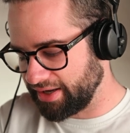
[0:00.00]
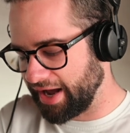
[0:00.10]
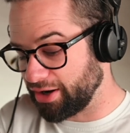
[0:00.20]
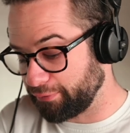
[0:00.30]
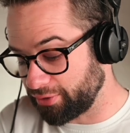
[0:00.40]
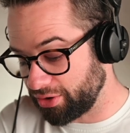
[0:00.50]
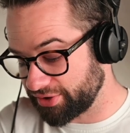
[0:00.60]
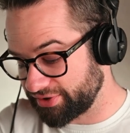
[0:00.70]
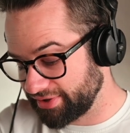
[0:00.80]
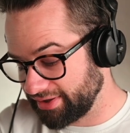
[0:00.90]
And of
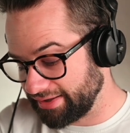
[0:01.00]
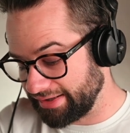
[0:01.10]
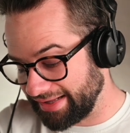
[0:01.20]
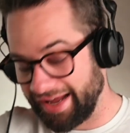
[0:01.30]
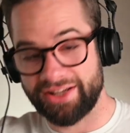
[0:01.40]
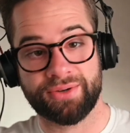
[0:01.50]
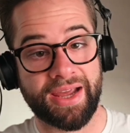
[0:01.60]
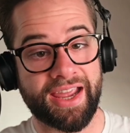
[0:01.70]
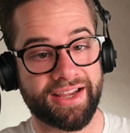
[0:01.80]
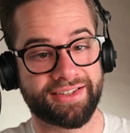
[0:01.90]
course,
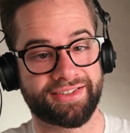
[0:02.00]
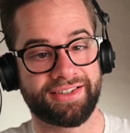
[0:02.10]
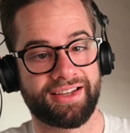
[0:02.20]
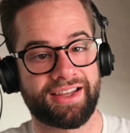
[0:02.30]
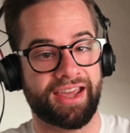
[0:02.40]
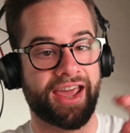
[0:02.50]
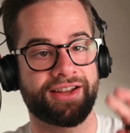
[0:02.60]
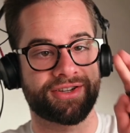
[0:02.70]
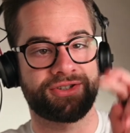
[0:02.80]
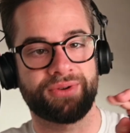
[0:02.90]
A2A is
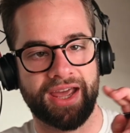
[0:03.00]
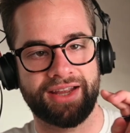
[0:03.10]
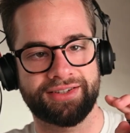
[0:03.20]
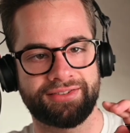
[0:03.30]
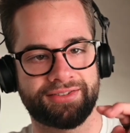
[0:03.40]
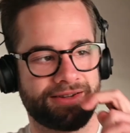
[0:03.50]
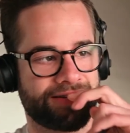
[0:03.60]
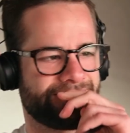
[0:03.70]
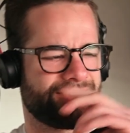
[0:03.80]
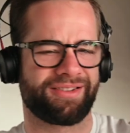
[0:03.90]
Agent2Agent.
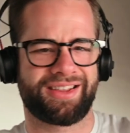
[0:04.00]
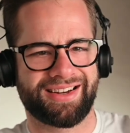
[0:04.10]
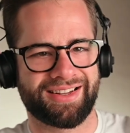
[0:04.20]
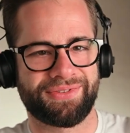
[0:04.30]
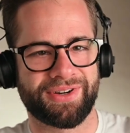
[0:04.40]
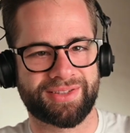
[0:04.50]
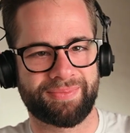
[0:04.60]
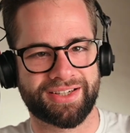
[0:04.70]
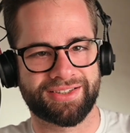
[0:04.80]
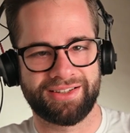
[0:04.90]
Well, I don't think that's very
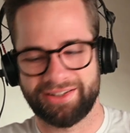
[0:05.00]
special.